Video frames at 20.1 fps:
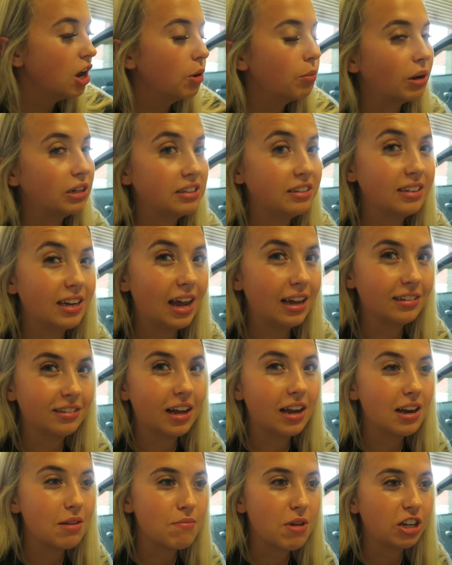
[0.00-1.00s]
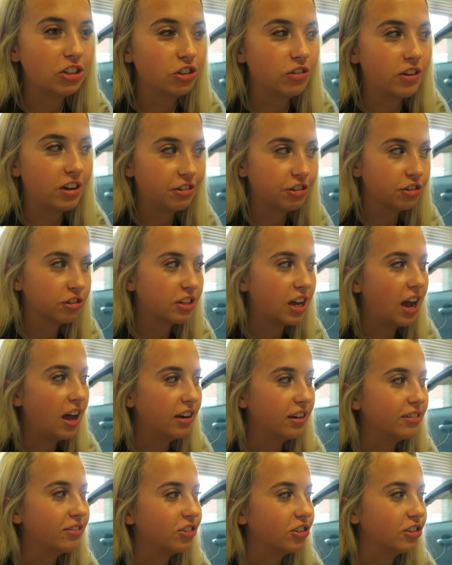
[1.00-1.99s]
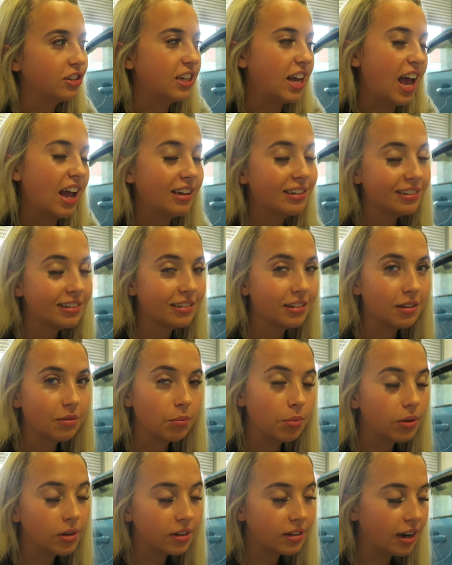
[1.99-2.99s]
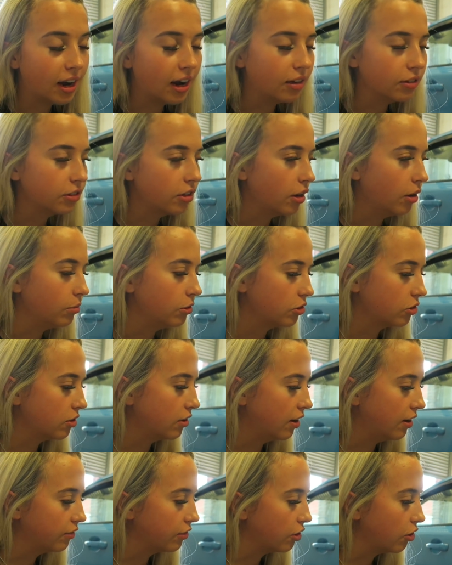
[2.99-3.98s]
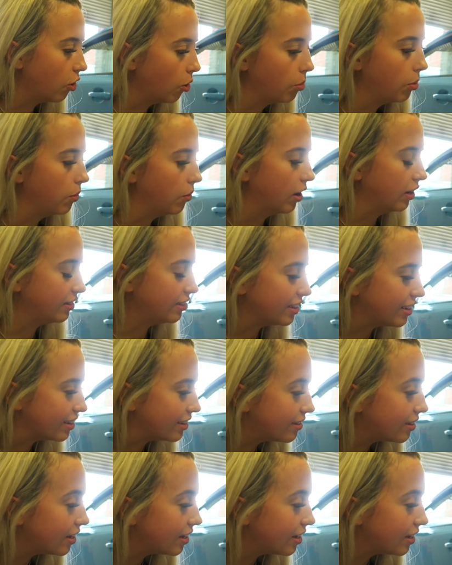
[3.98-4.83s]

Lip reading: But I didn't exactly measure, I just kind of just guessed and put it down, so I'm just going to have to copy what I did.